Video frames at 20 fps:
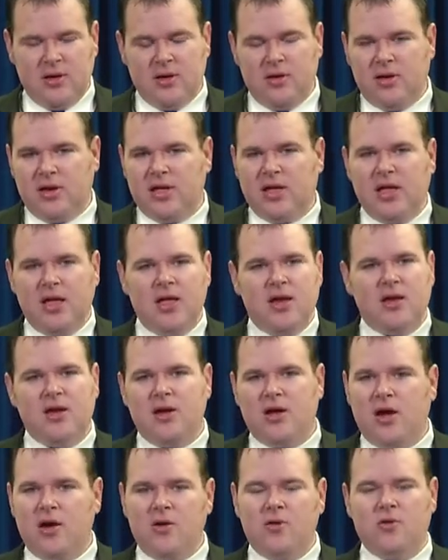Well, again,
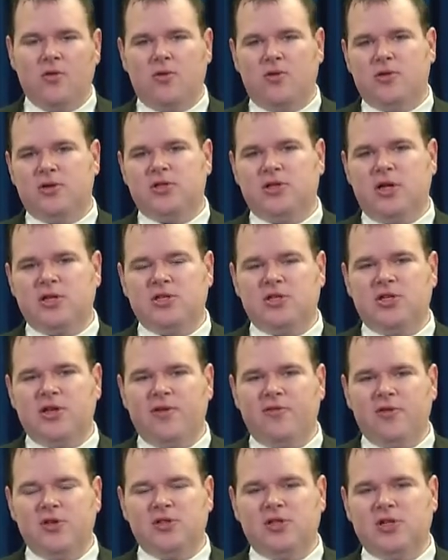no. Such
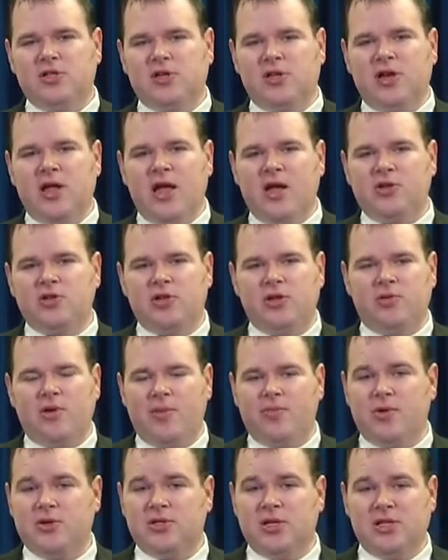differences could actually
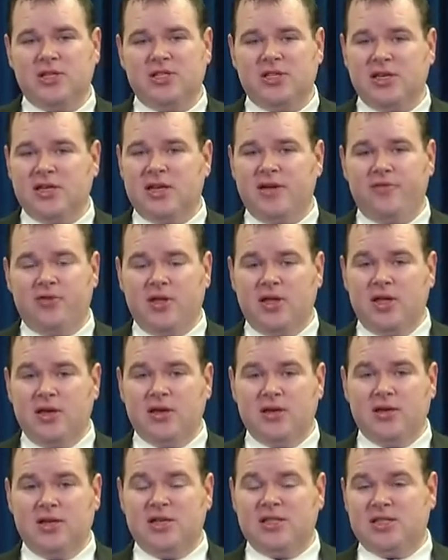represent
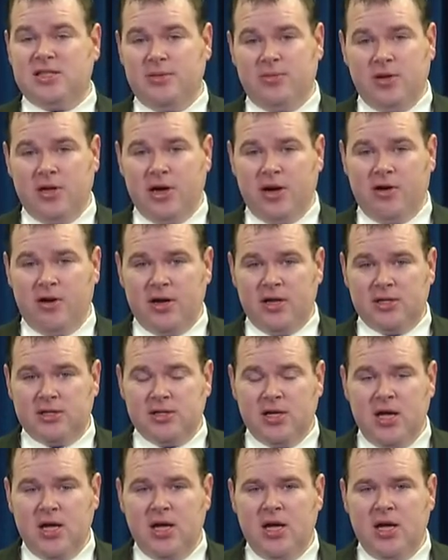significant dissimilarities.